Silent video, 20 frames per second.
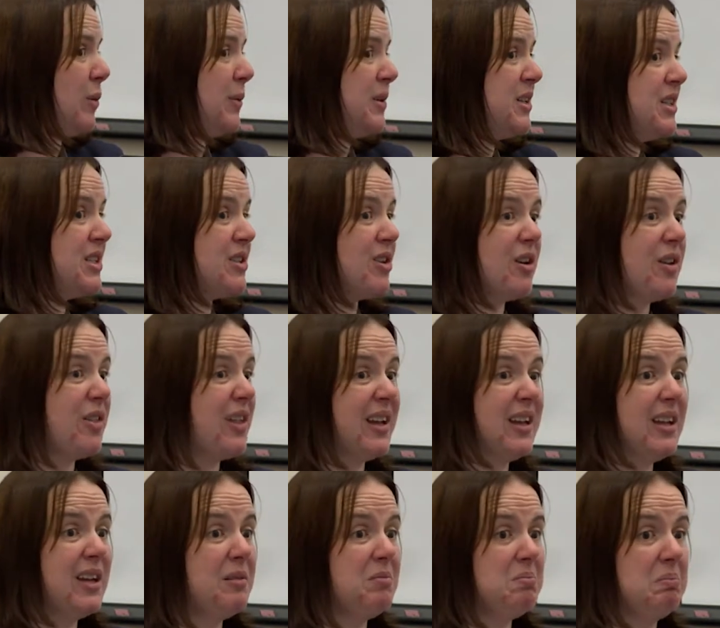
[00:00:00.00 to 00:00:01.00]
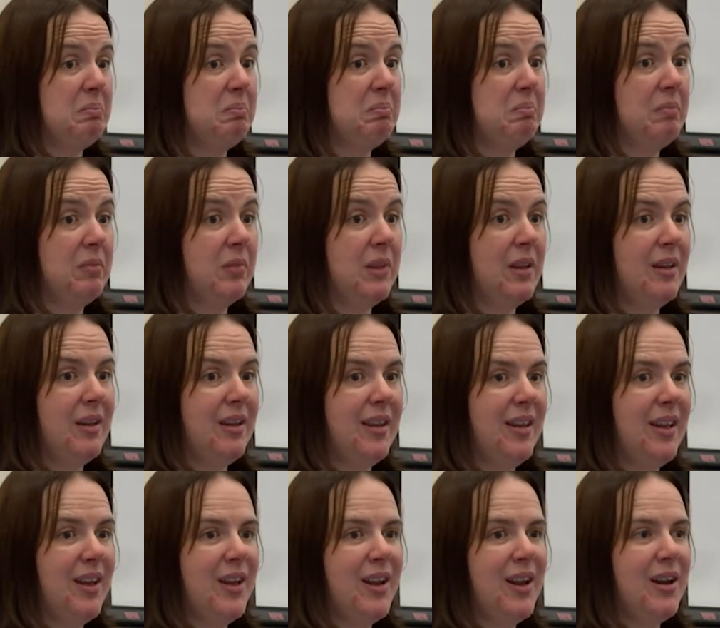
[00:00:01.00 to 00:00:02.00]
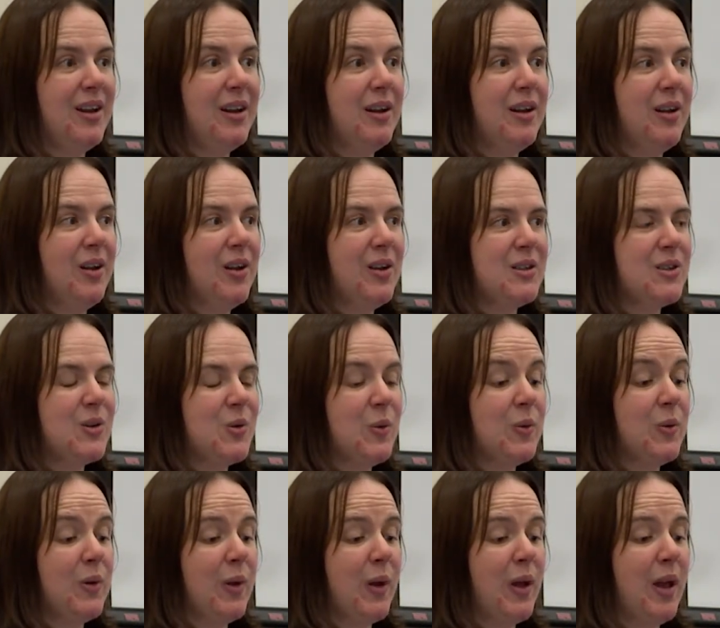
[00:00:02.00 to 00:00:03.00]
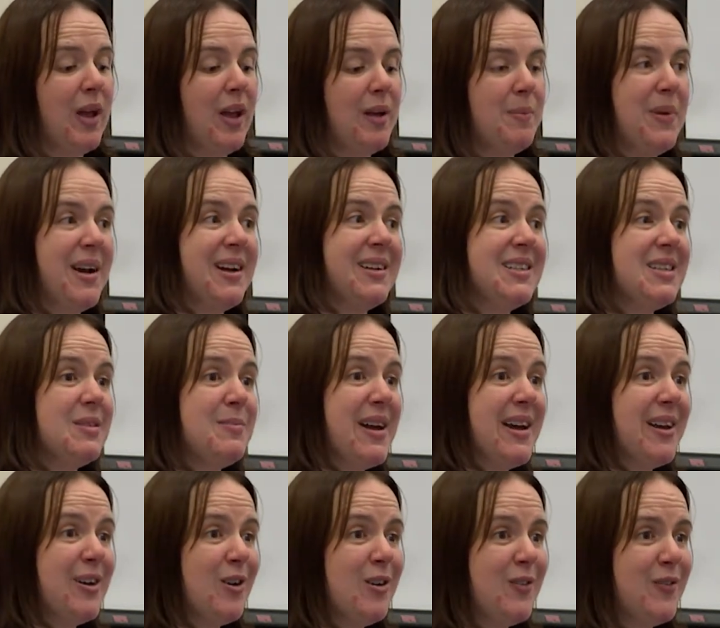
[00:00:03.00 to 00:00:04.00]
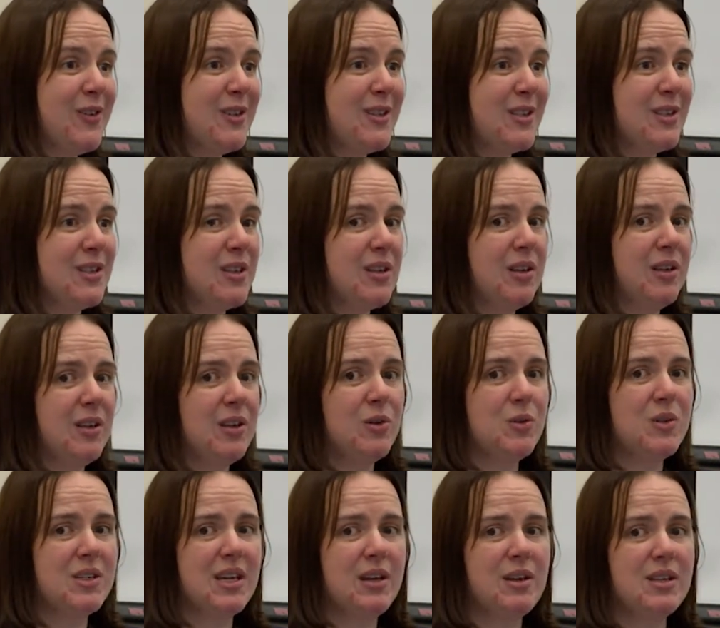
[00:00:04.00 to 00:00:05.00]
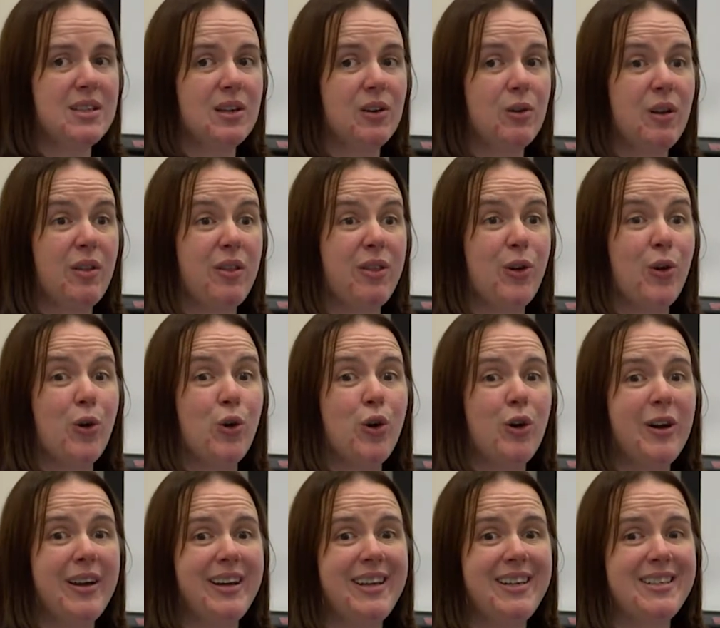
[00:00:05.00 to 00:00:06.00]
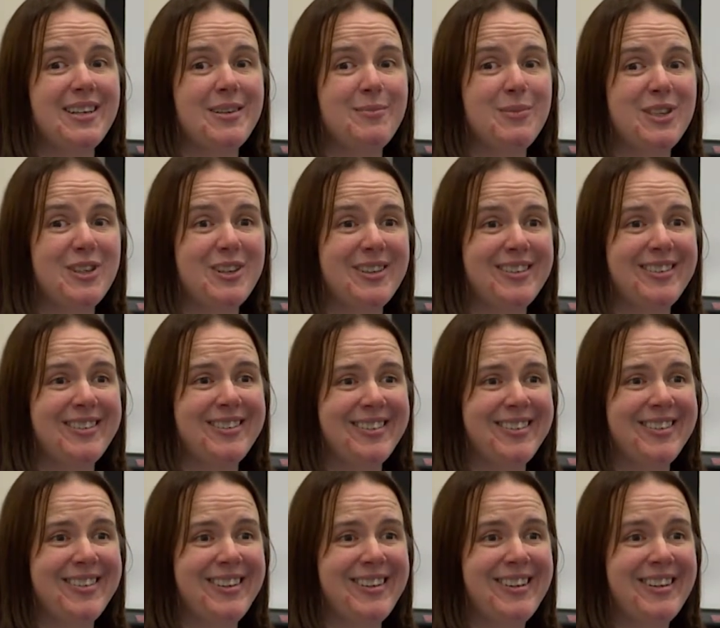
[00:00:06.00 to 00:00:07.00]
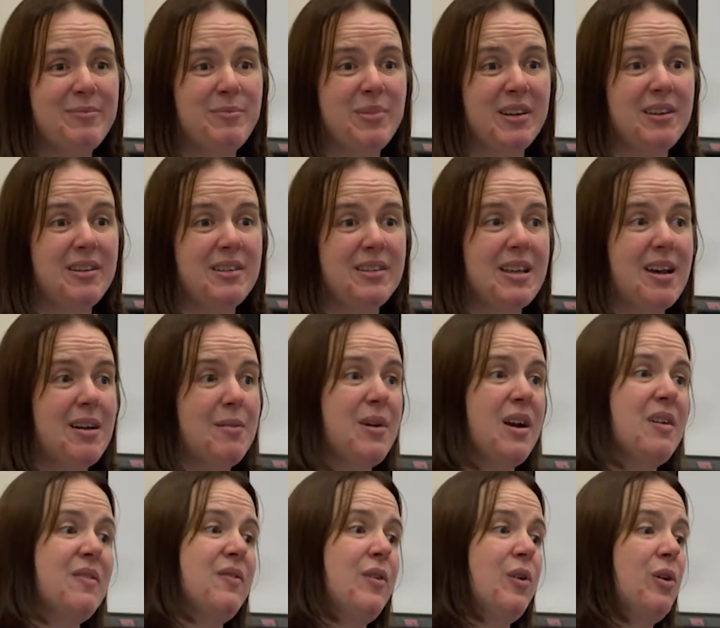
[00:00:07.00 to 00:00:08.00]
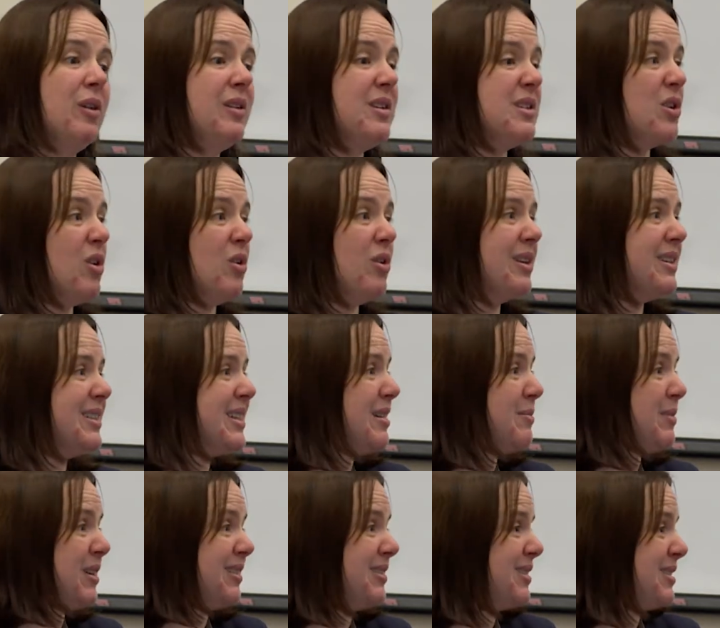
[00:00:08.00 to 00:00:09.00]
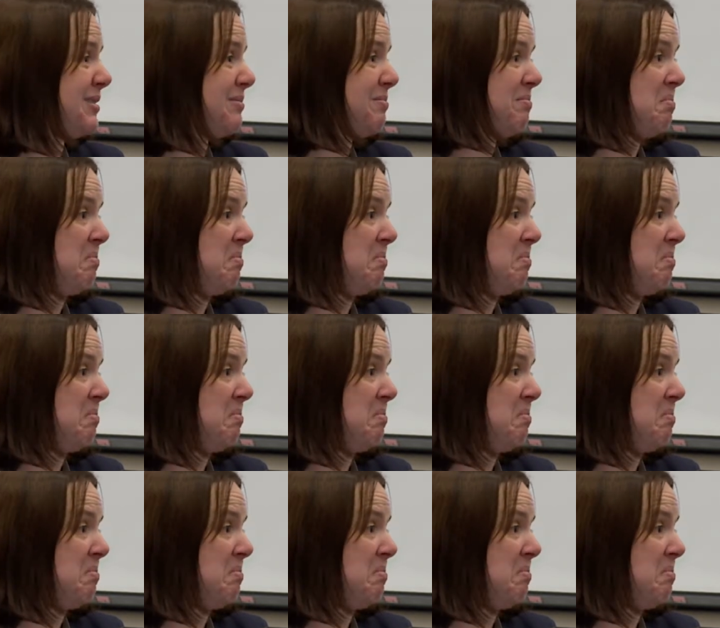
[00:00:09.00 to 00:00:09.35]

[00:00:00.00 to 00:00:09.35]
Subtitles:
would you start thinking, so back to the Met Office, go see, is it going to thaw anytime soon? Because that might fall and it's gone in 10 minutes.